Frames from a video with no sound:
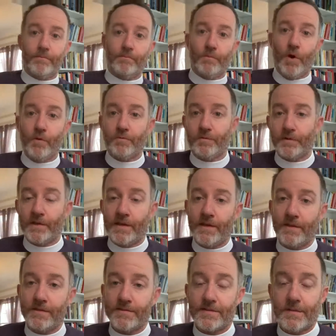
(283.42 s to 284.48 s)

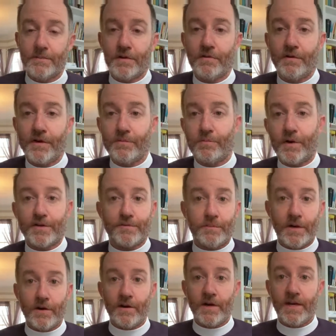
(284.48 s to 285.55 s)
hopefully some degree of
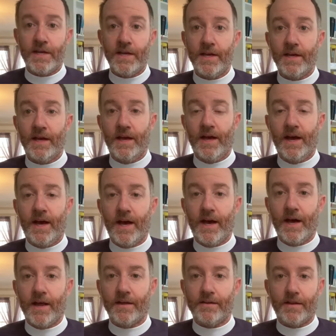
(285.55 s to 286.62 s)
prosperity,
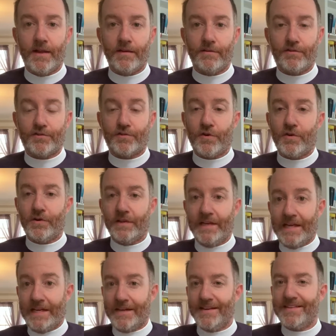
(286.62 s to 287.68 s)

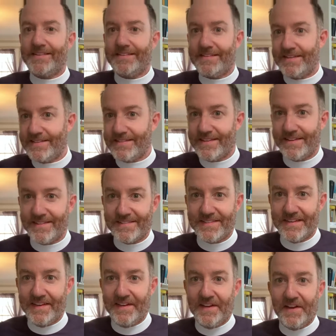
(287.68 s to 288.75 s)
certainly
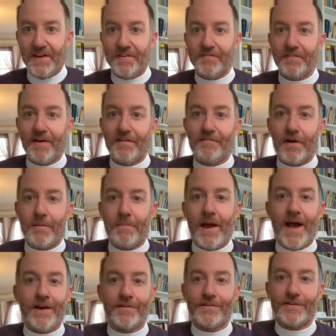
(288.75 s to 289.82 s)
consistency of our
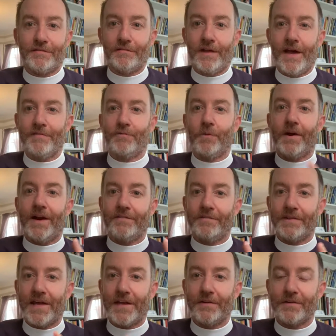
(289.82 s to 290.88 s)
patterns of life,
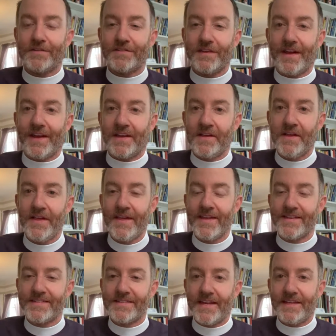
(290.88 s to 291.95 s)
whatever that looks like.
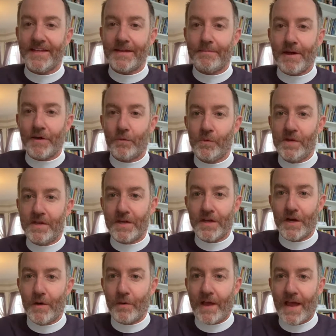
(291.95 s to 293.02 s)
Suddenly, about a week
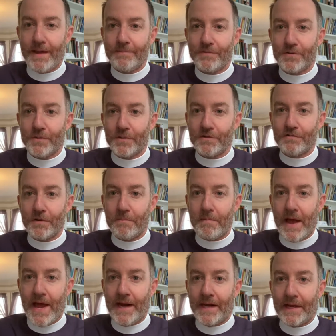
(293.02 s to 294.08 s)
ago, came to a
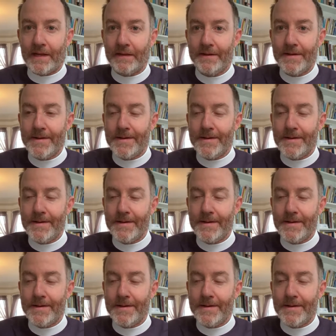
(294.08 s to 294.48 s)
dramatic